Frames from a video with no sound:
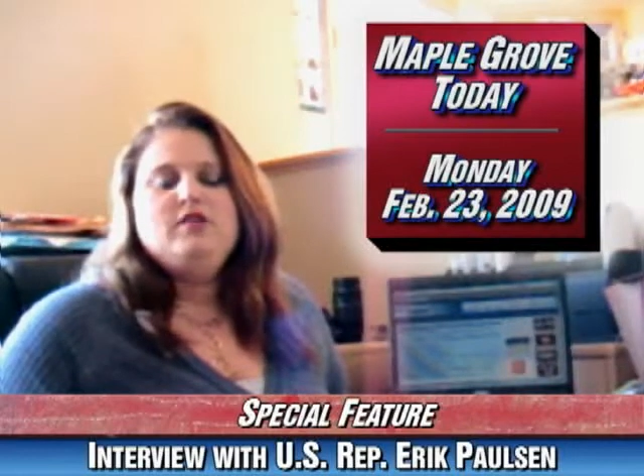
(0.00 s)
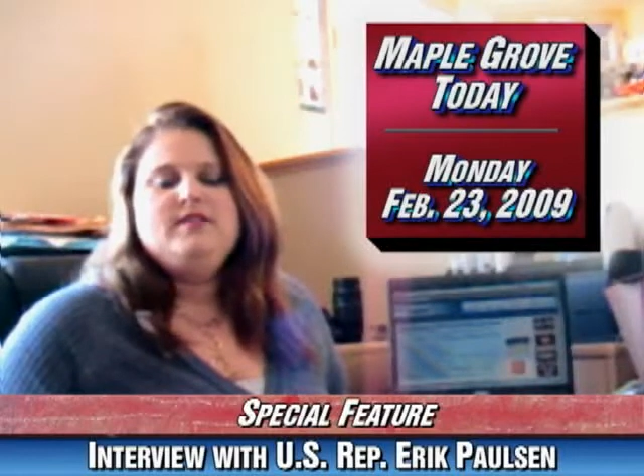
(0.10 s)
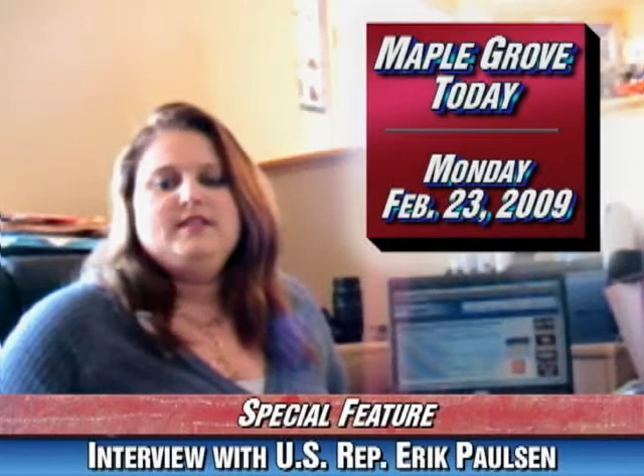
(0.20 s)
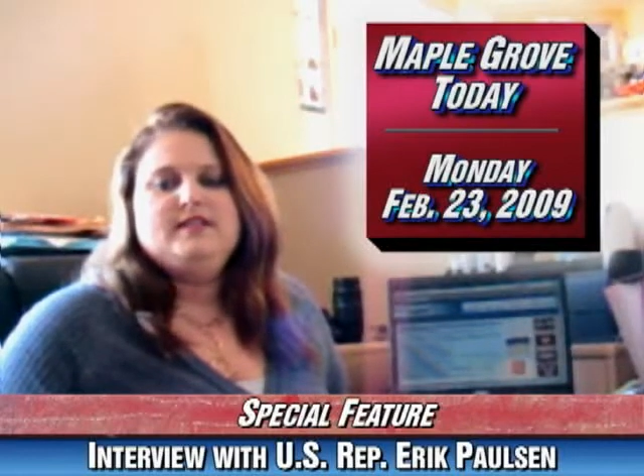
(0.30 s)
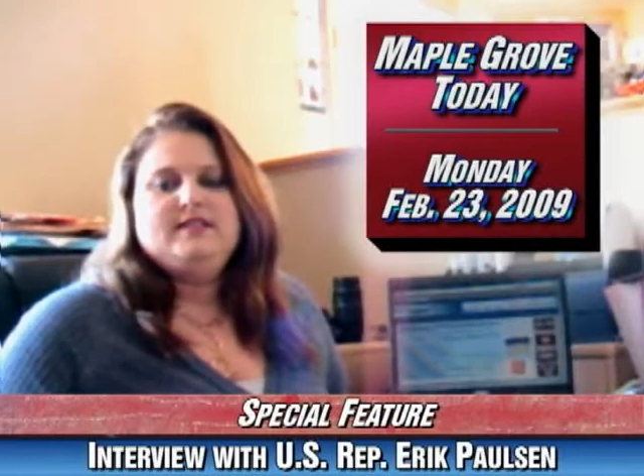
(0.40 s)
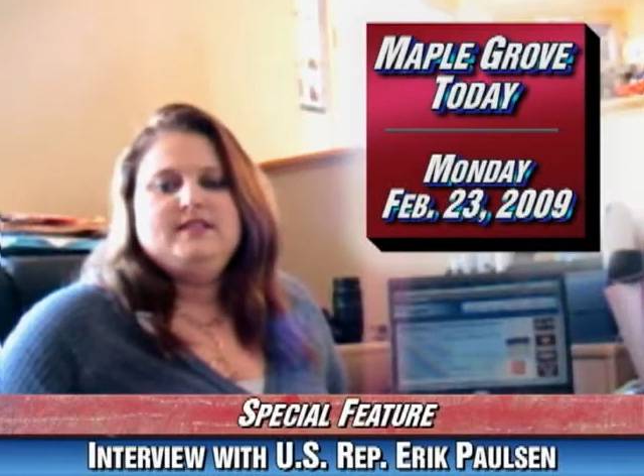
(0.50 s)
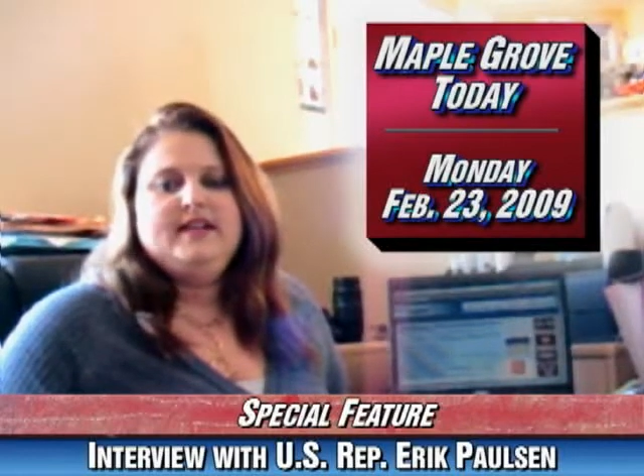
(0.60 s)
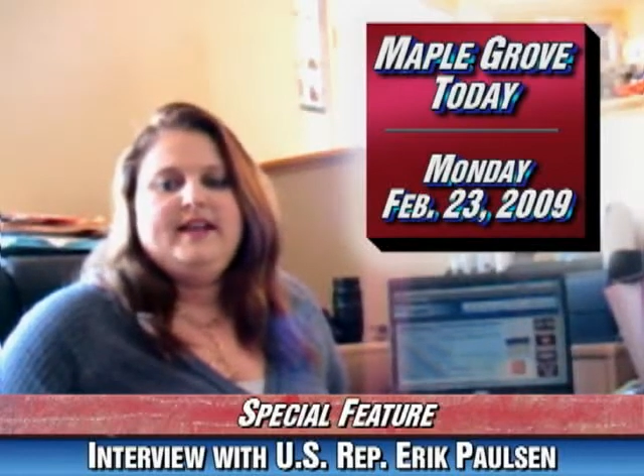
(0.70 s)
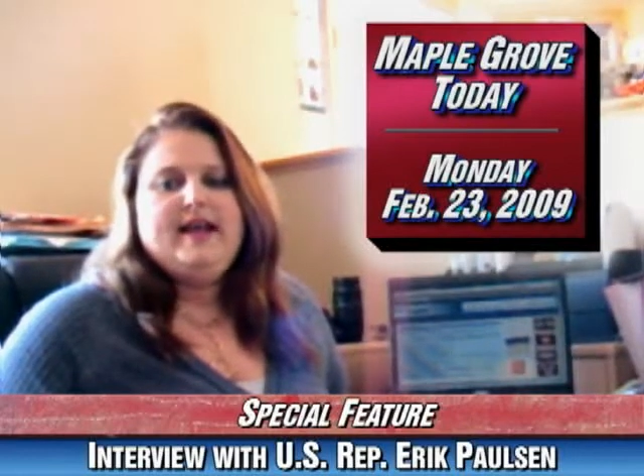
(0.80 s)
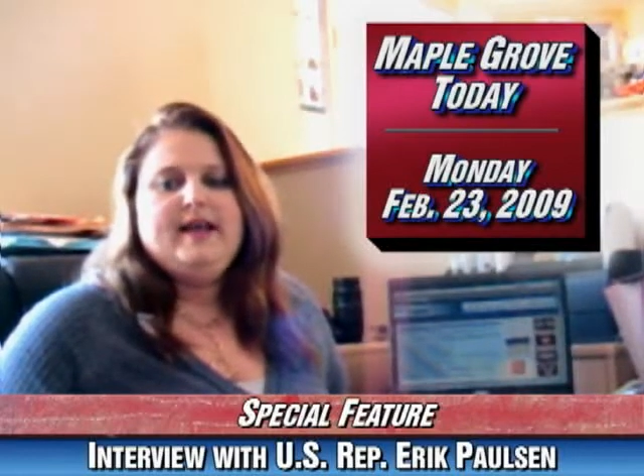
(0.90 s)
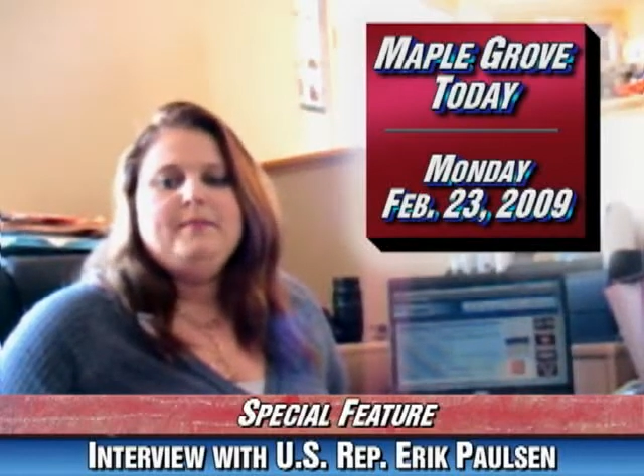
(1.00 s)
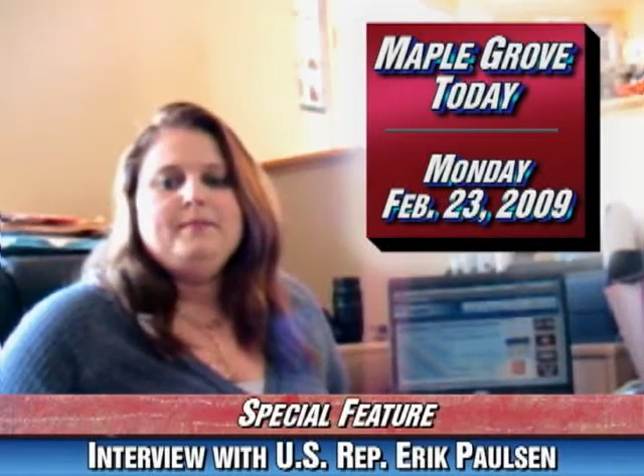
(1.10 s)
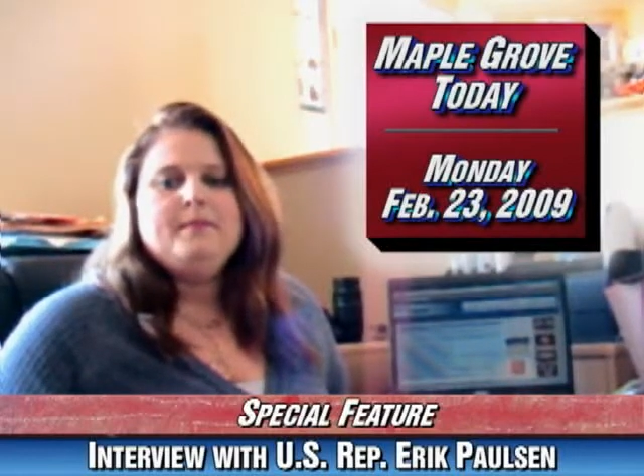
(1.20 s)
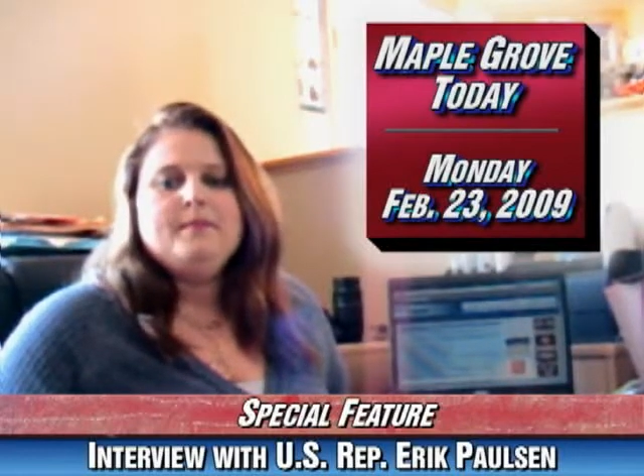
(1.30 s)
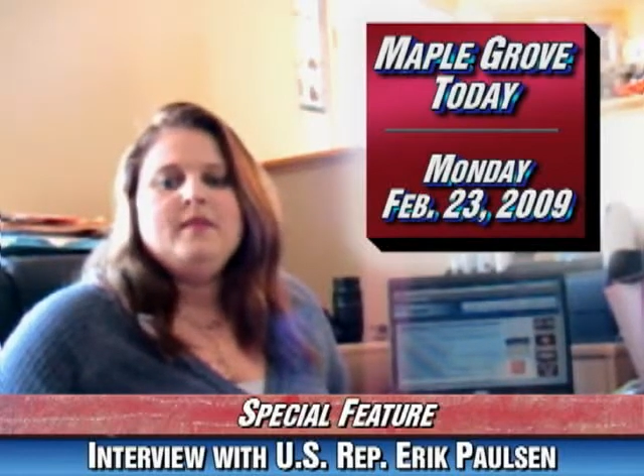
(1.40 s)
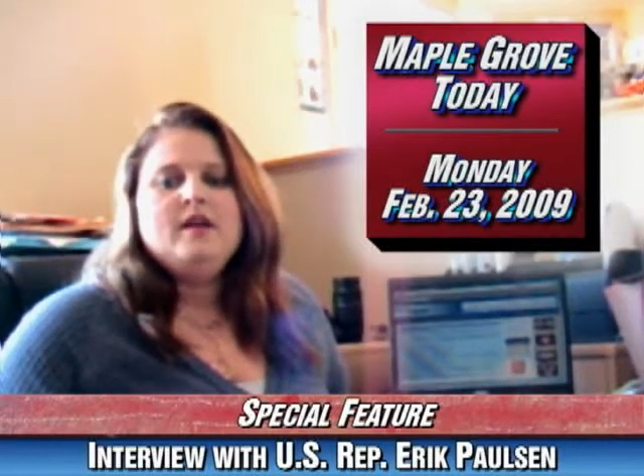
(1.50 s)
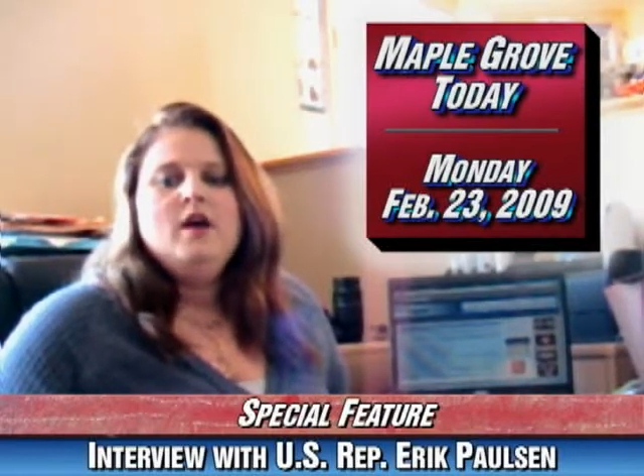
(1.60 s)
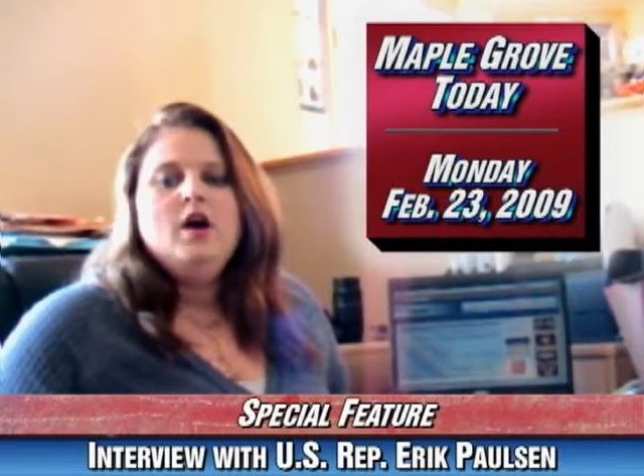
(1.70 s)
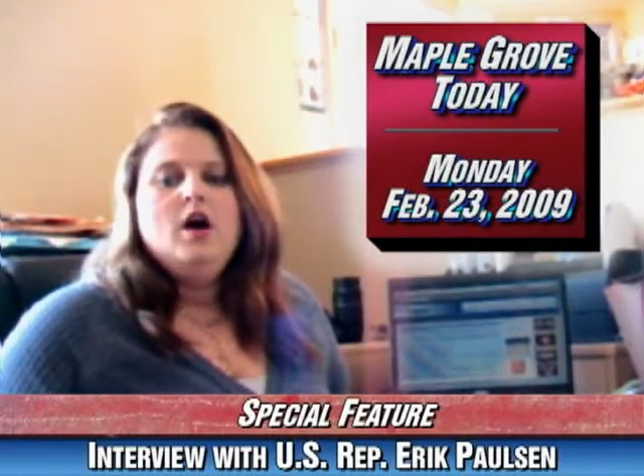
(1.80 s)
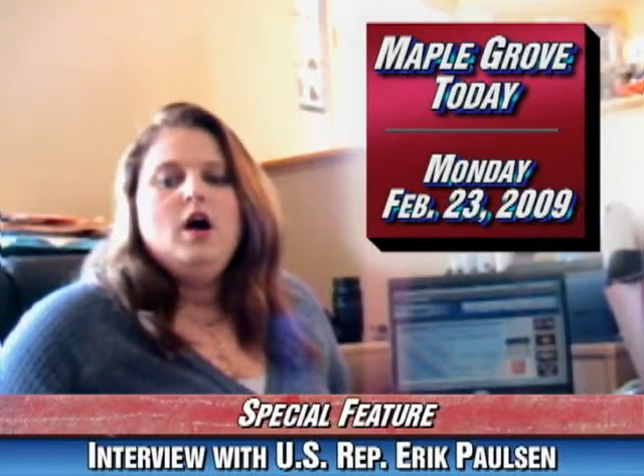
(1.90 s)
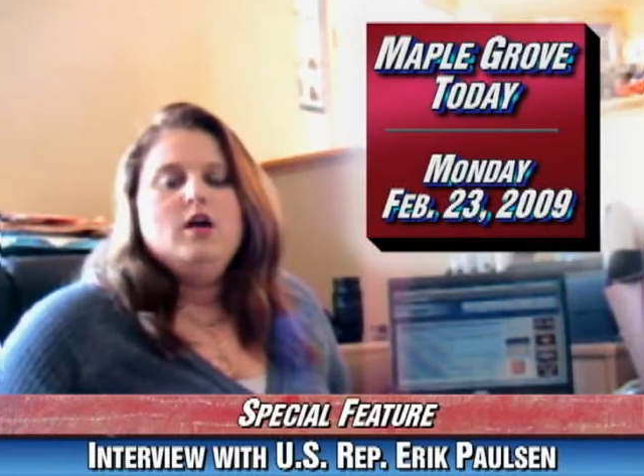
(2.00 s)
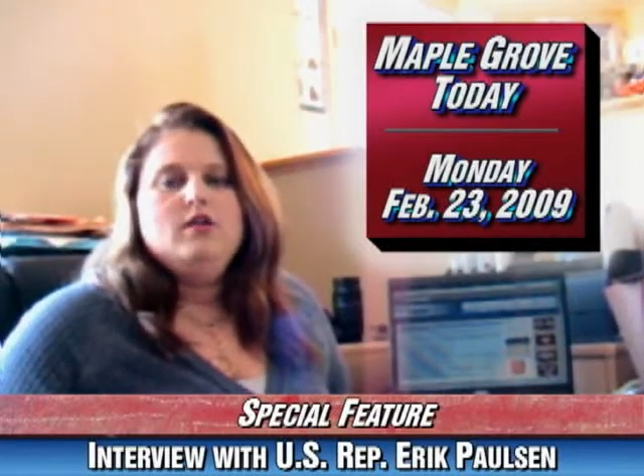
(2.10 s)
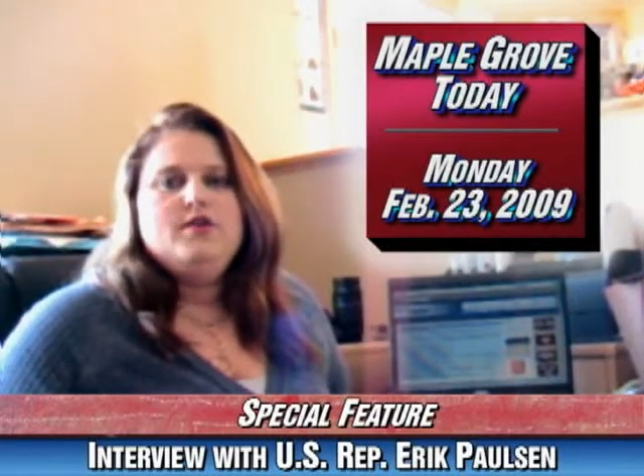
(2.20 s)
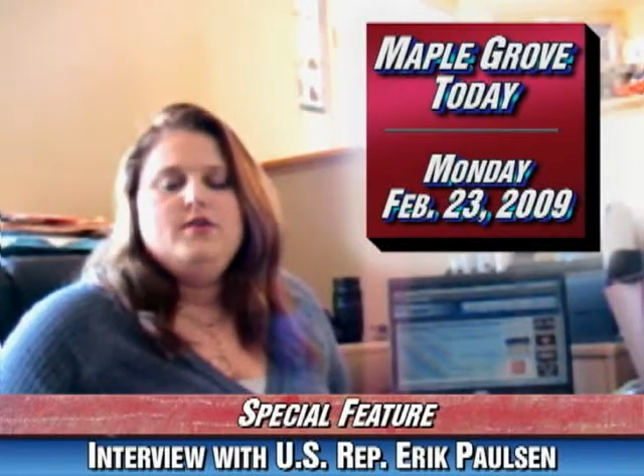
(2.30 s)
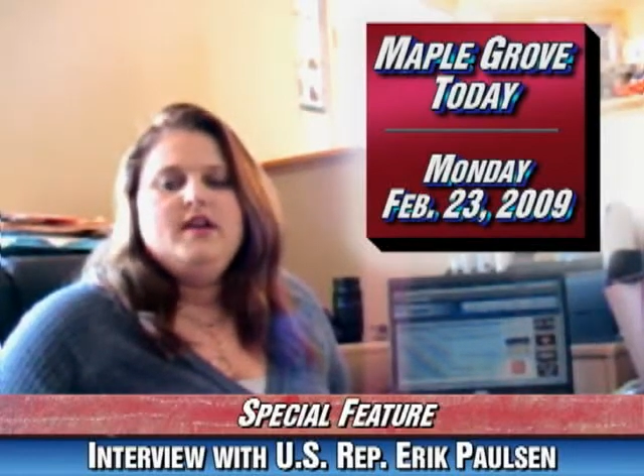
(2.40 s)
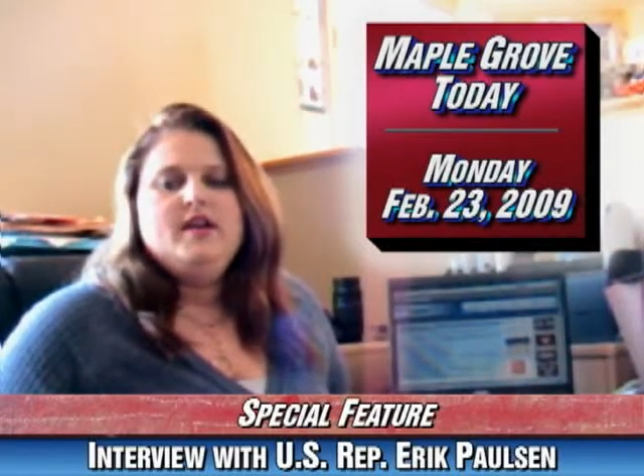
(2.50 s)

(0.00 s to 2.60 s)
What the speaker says: Paulsen today. Although